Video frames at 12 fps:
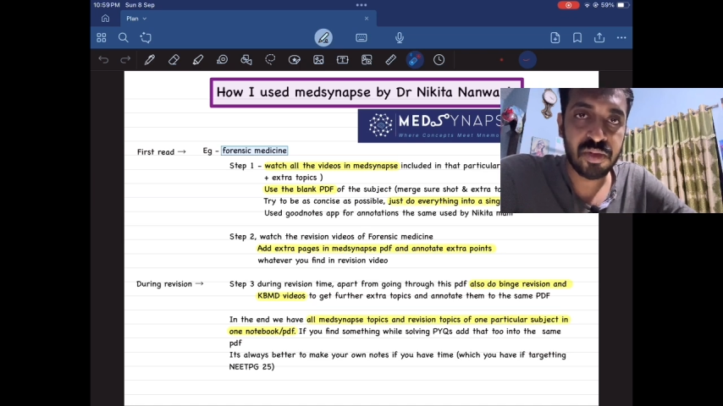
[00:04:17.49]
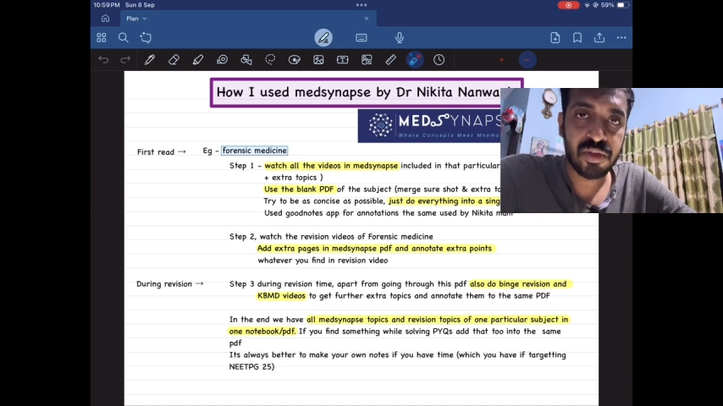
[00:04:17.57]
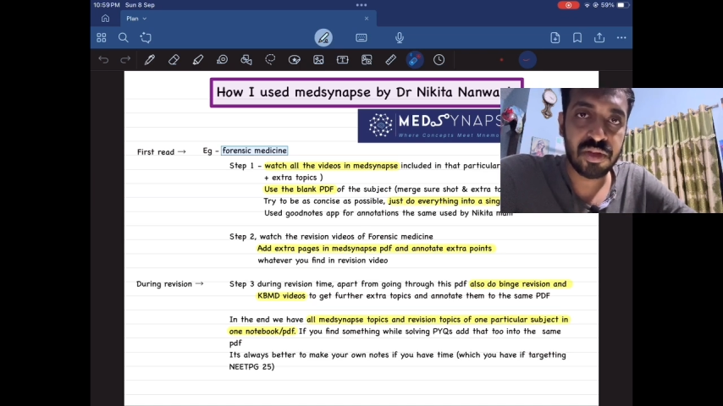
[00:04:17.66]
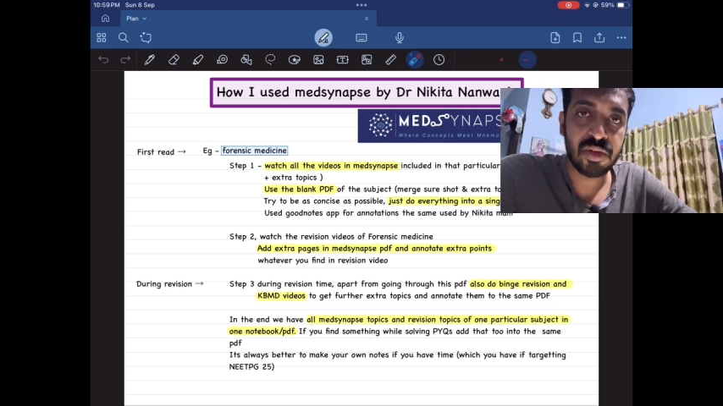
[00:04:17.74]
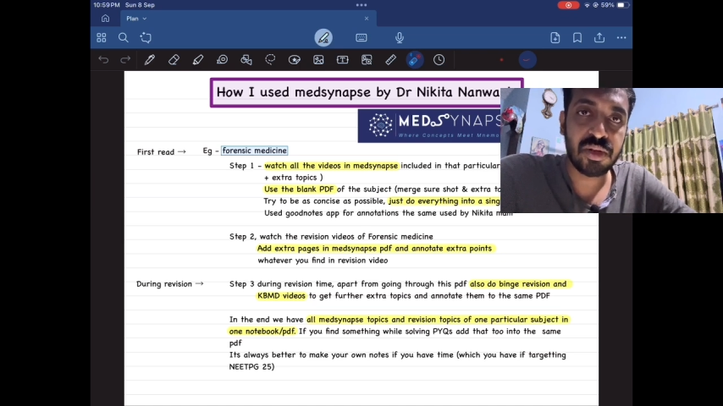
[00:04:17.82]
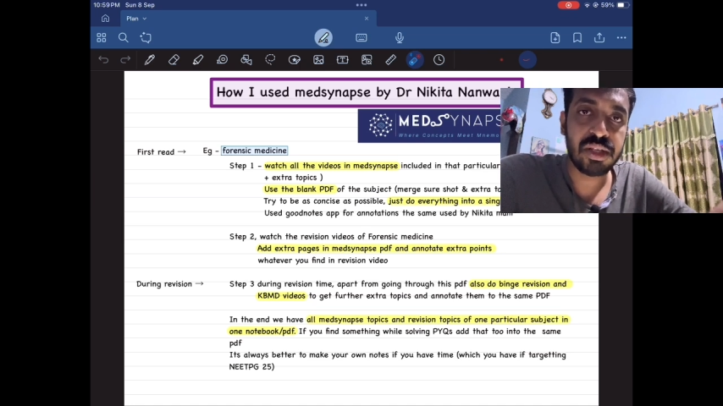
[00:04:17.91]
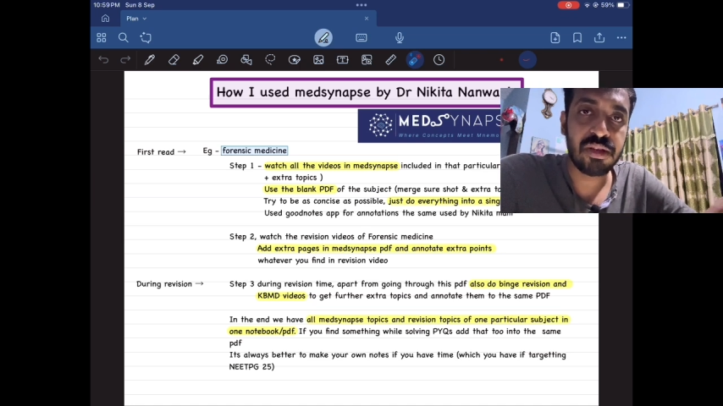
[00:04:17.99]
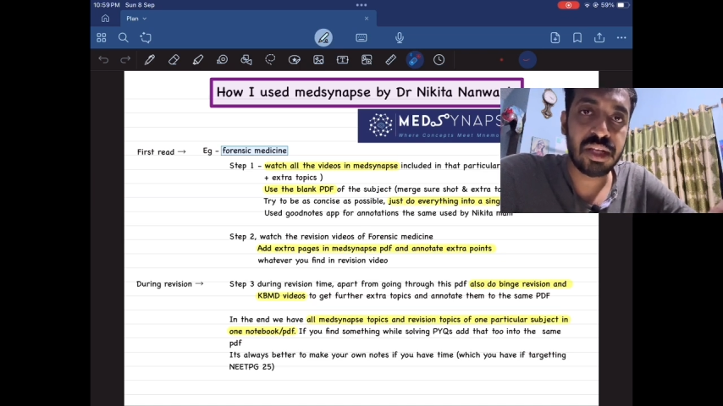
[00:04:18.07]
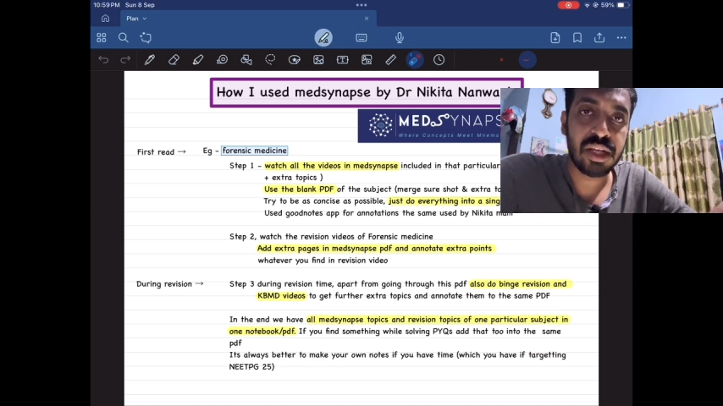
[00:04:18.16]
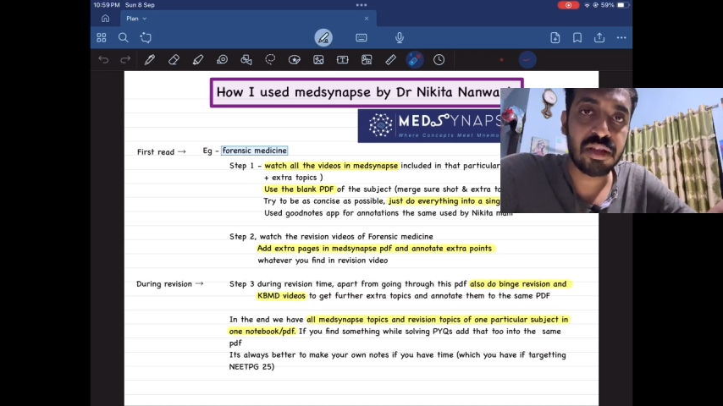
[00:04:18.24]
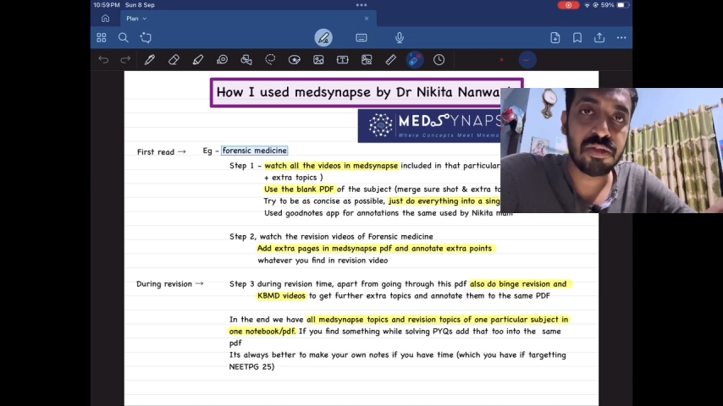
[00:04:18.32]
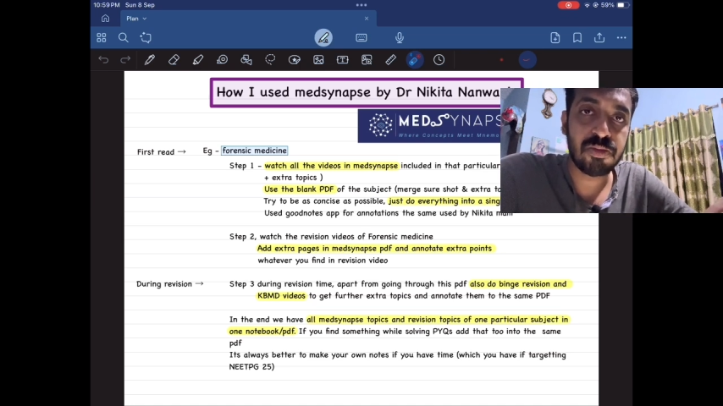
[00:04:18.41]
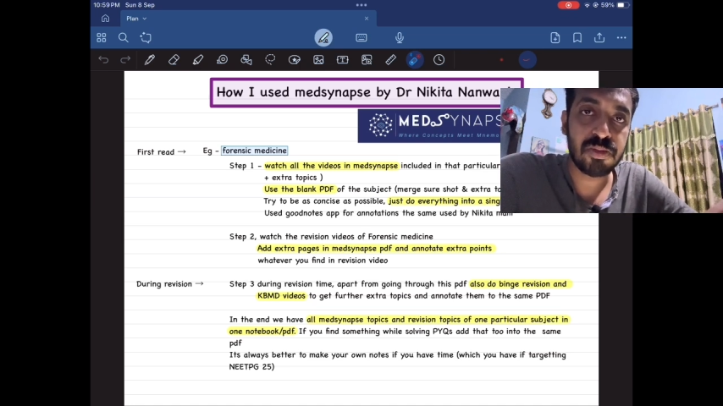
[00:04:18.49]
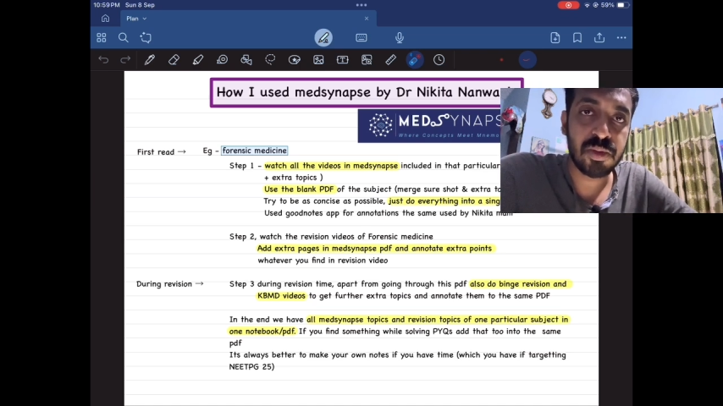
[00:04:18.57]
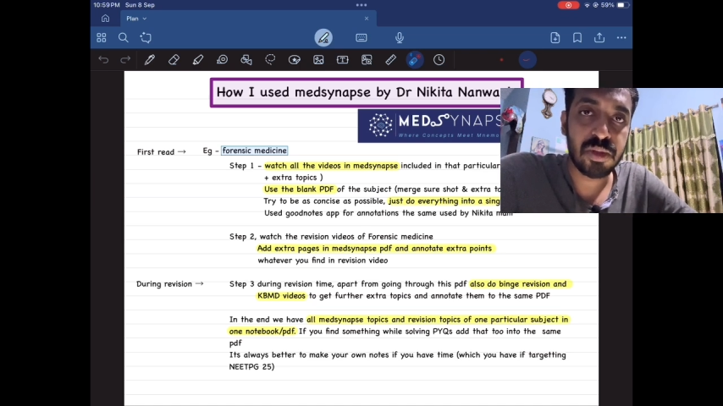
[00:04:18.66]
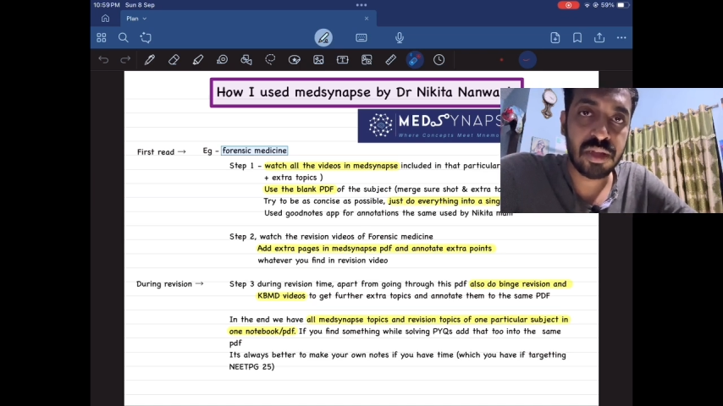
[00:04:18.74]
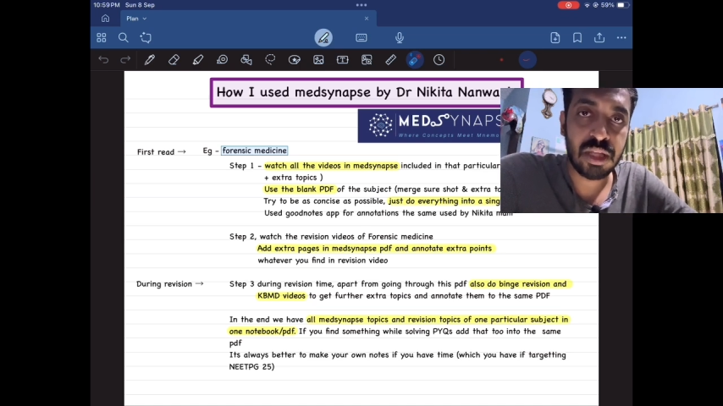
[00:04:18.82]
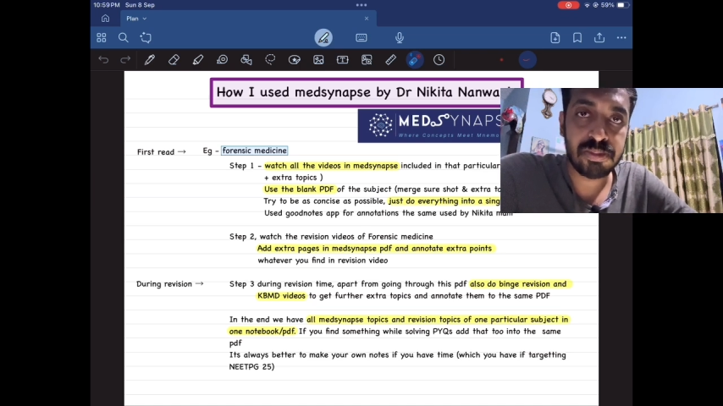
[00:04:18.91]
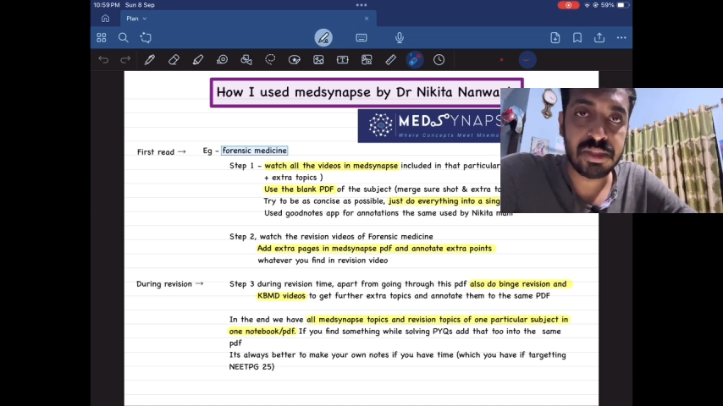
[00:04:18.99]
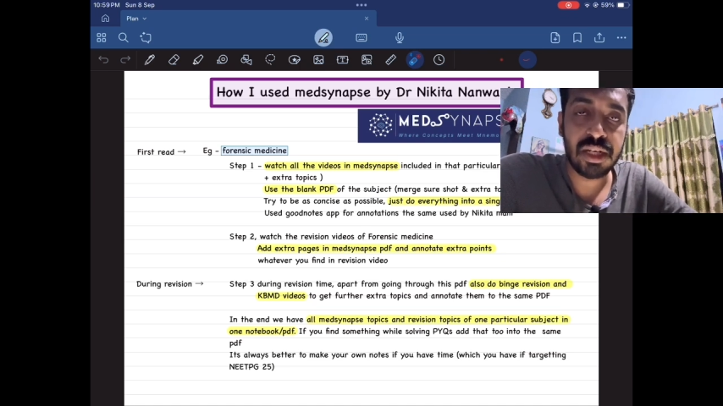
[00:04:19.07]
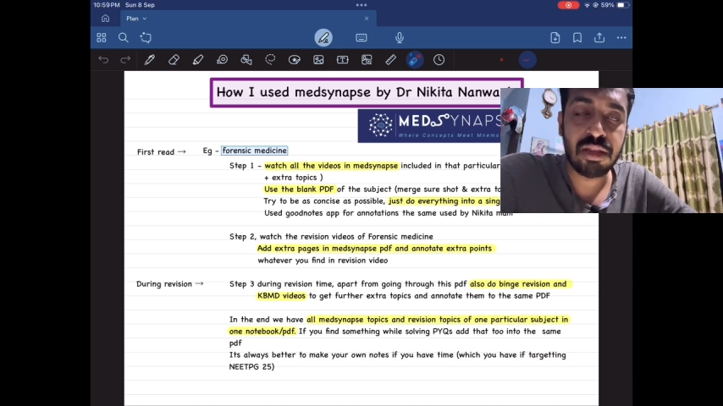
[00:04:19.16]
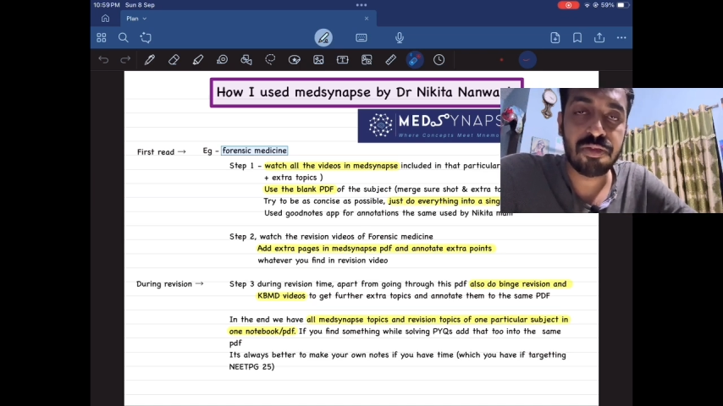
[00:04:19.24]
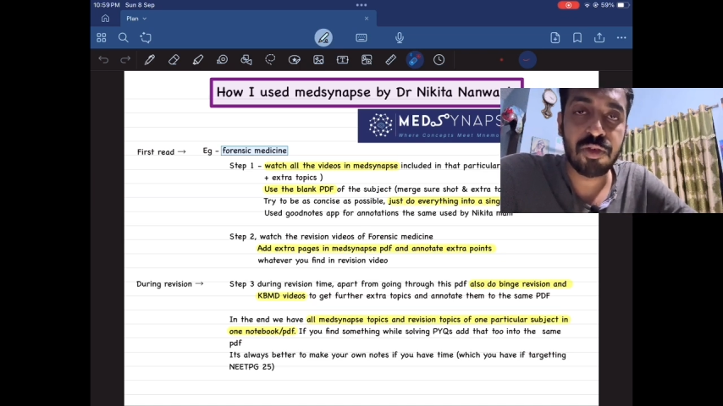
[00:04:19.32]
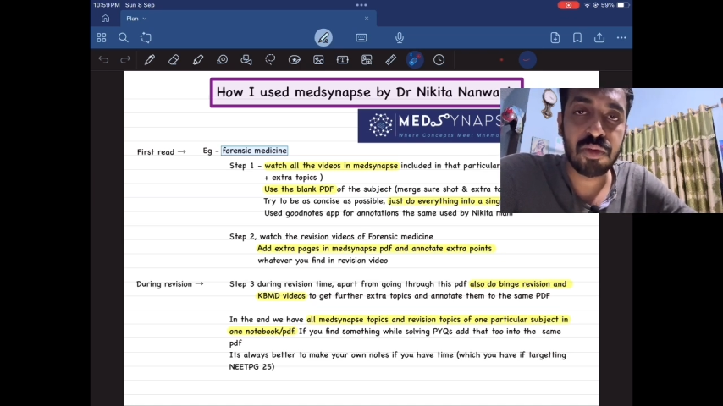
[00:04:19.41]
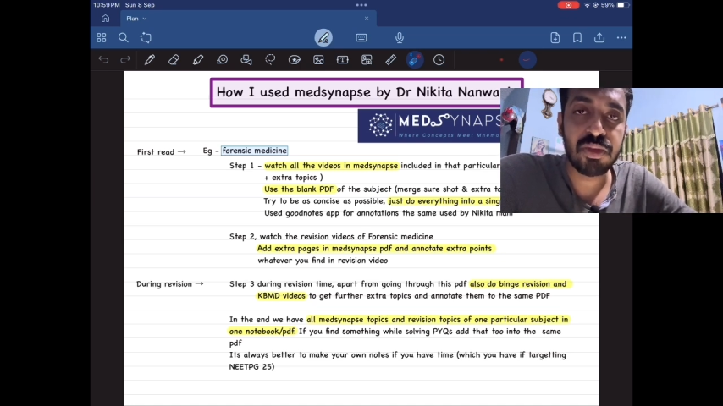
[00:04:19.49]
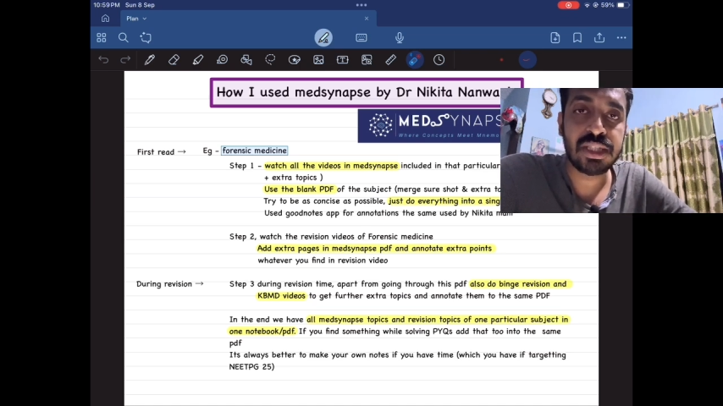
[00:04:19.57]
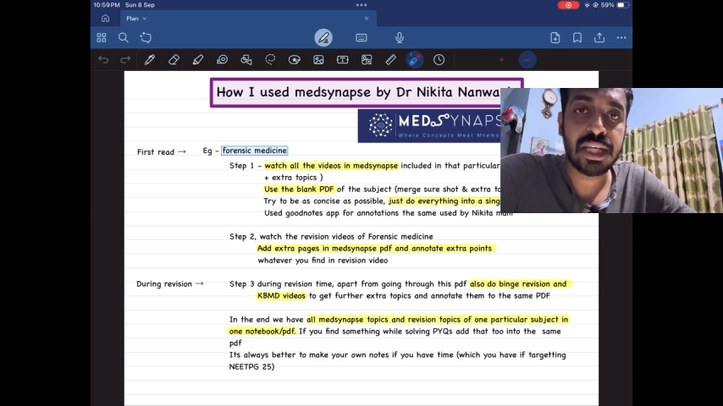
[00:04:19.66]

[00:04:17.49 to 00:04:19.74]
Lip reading: So in case of subjects for which